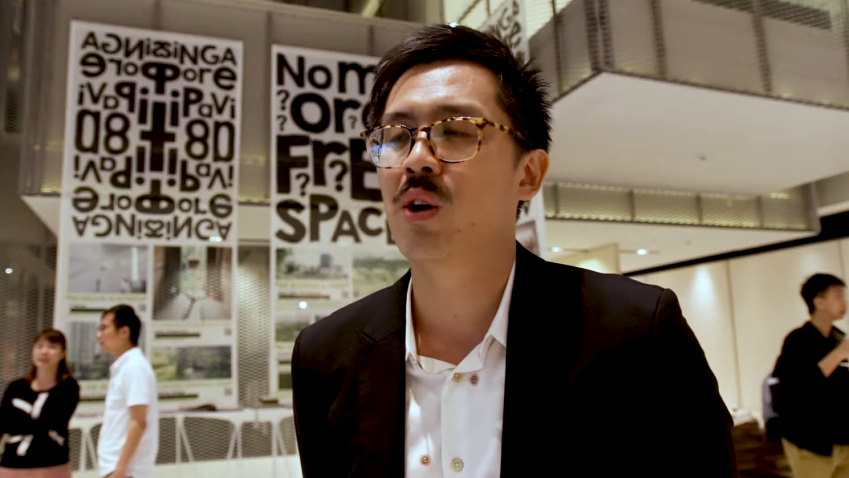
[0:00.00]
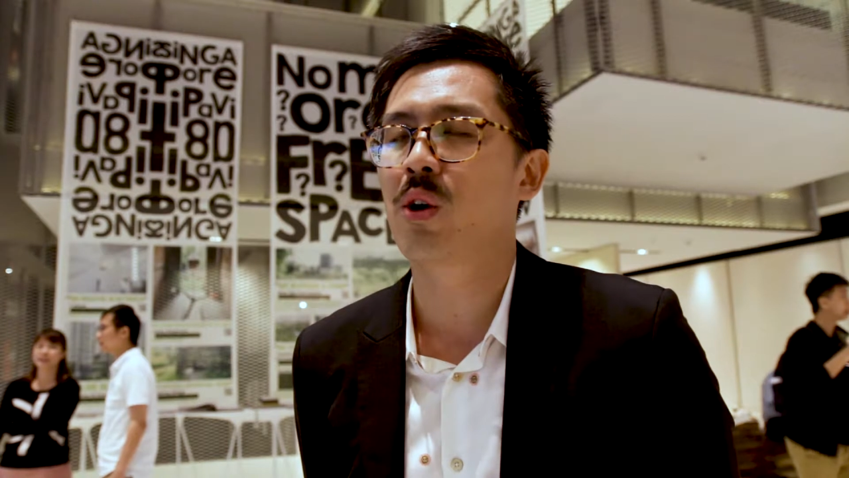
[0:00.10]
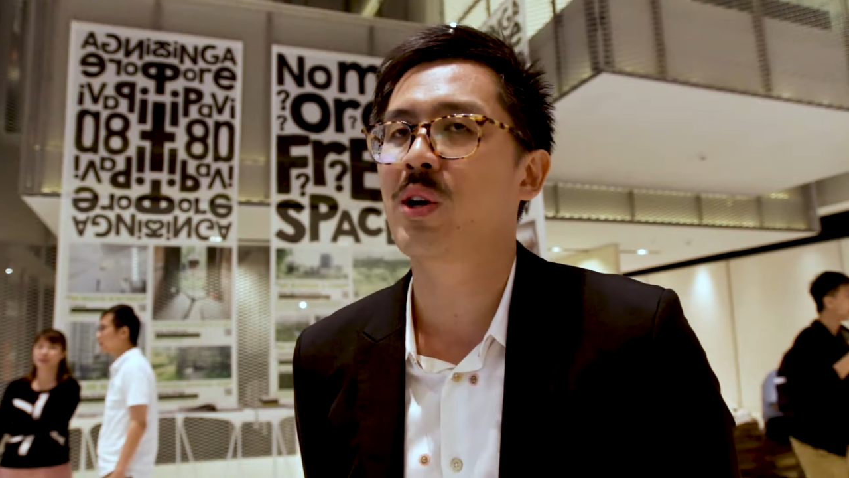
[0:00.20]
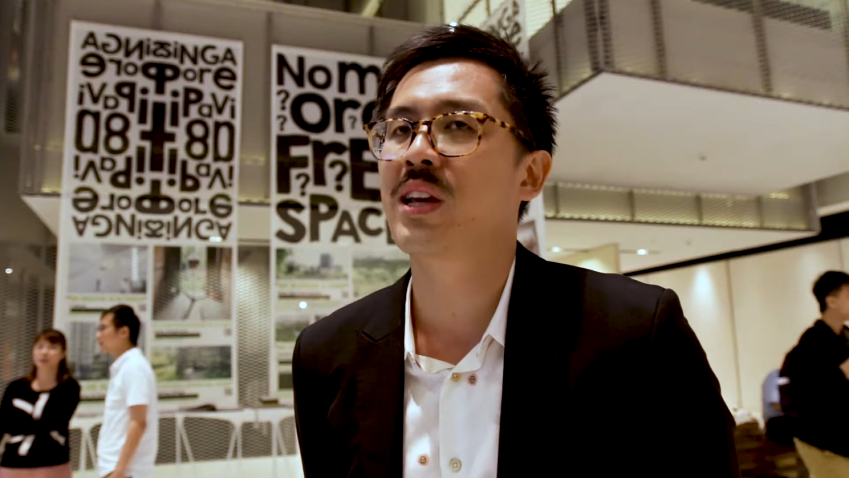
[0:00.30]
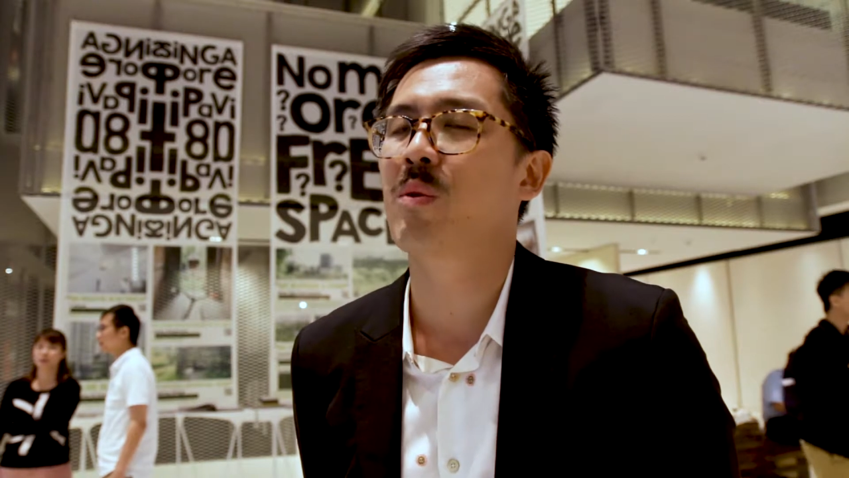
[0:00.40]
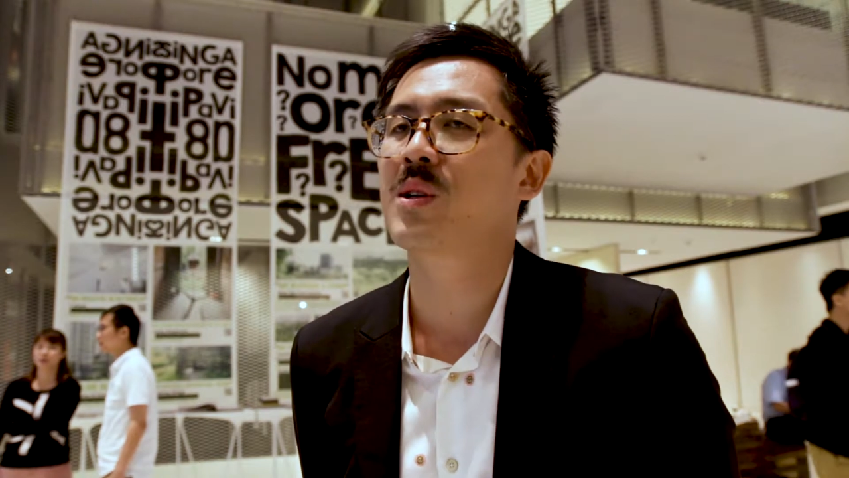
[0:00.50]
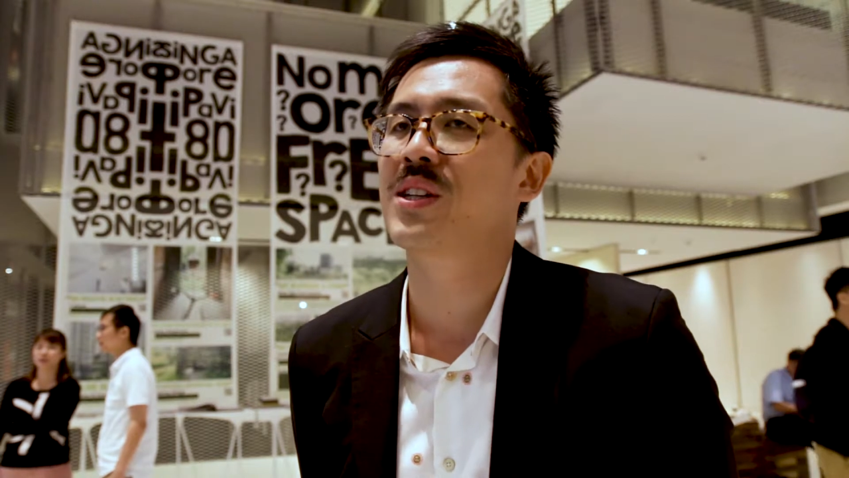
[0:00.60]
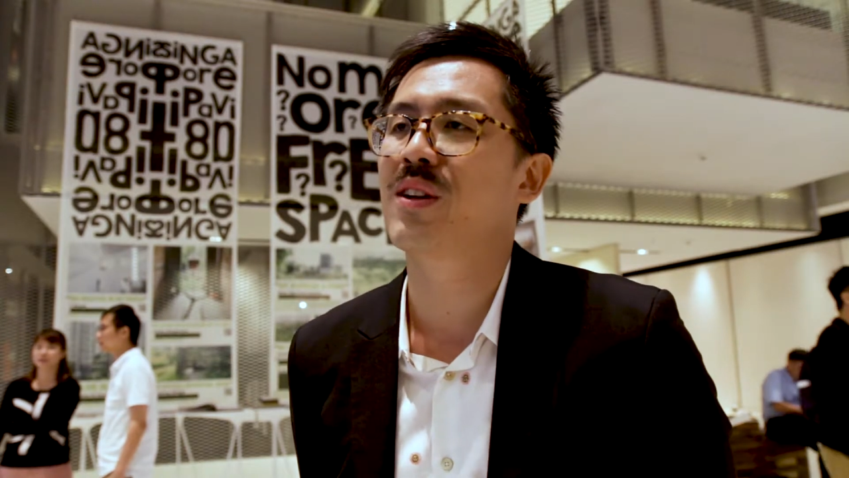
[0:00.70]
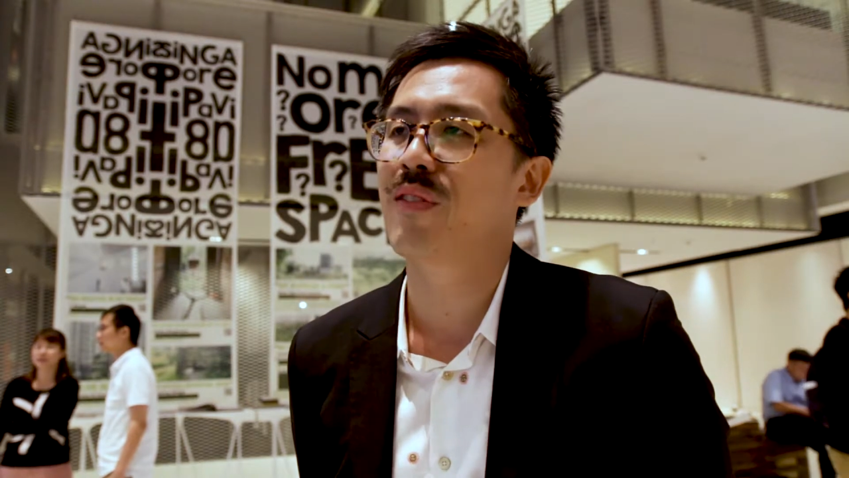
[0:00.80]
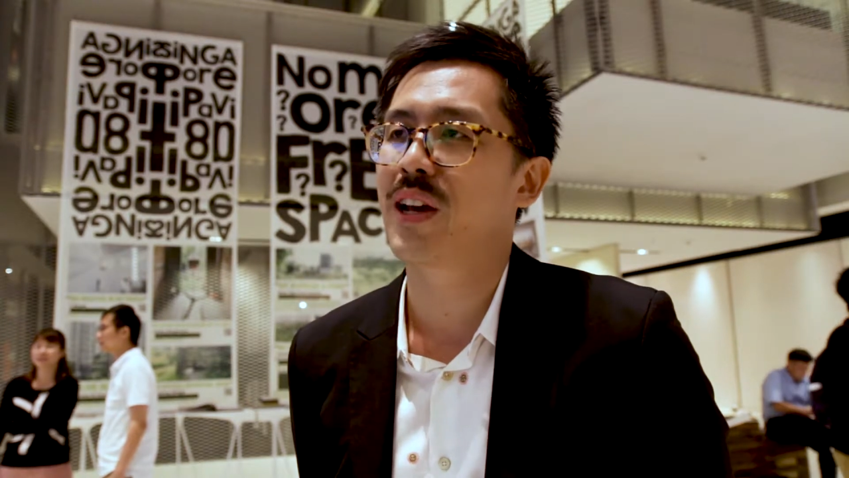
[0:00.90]
not only
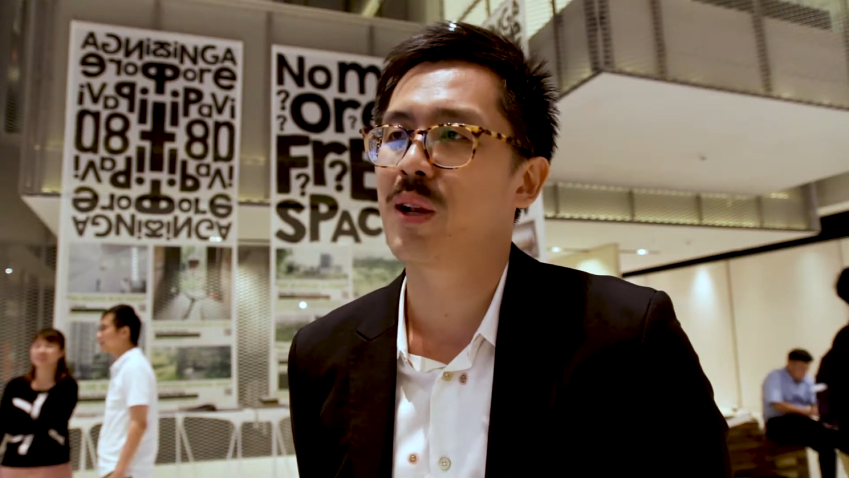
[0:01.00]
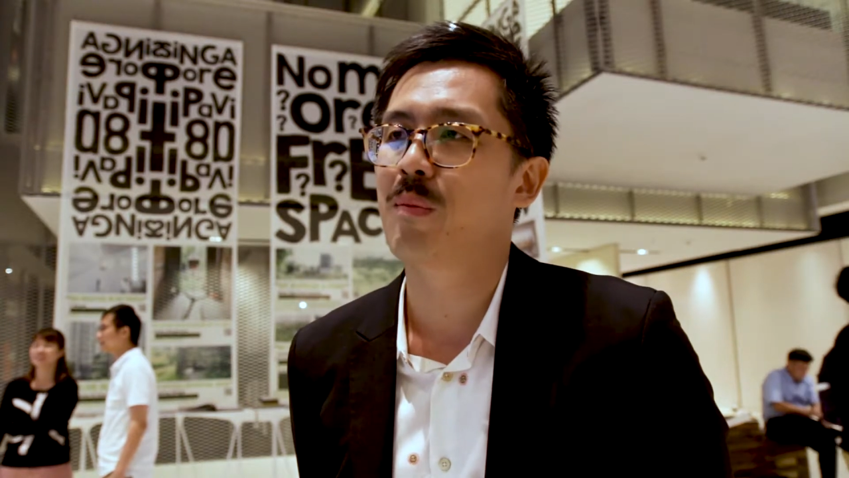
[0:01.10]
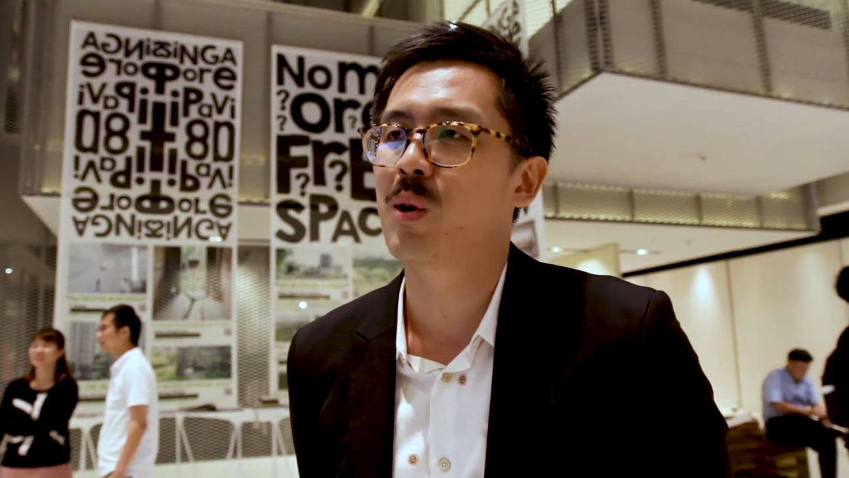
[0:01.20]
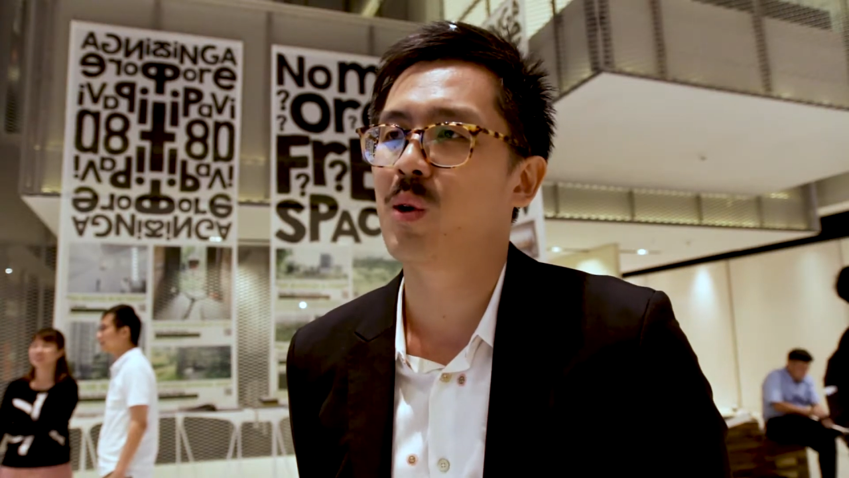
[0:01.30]
wasn't available,